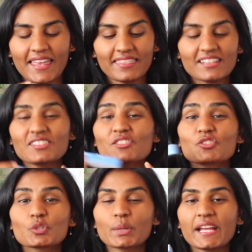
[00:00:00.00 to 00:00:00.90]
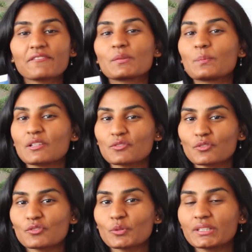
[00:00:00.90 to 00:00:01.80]
and this is great for
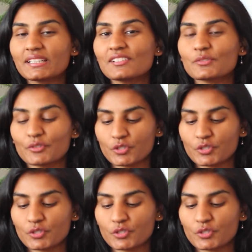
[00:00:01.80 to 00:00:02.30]
muscle soreness